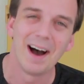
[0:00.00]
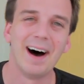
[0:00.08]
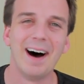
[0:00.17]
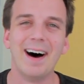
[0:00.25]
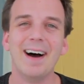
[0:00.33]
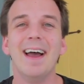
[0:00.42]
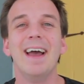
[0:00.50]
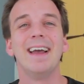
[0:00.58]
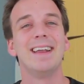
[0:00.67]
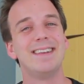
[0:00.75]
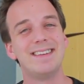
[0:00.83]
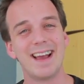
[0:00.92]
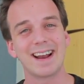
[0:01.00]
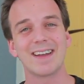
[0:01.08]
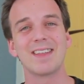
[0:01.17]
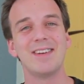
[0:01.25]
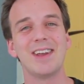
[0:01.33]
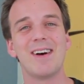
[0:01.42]
uh, Check
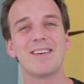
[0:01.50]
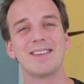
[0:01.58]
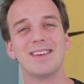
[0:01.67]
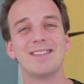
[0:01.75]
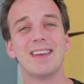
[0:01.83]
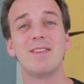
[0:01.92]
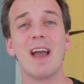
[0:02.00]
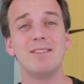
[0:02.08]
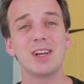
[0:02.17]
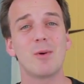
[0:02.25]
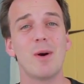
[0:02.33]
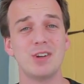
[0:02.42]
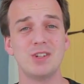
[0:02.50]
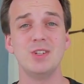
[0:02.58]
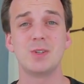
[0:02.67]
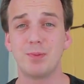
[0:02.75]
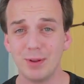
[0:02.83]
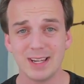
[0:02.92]
out the video after this. If you have any
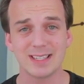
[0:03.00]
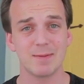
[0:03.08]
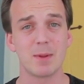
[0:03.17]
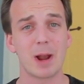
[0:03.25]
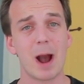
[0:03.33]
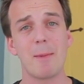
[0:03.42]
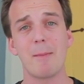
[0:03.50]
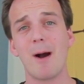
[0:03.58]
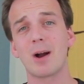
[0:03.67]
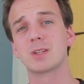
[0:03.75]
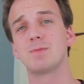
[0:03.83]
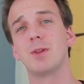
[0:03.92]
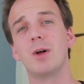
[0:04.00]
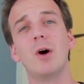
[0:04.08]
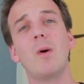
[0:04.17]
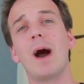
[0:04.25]
questions, please leave them in the comment box below.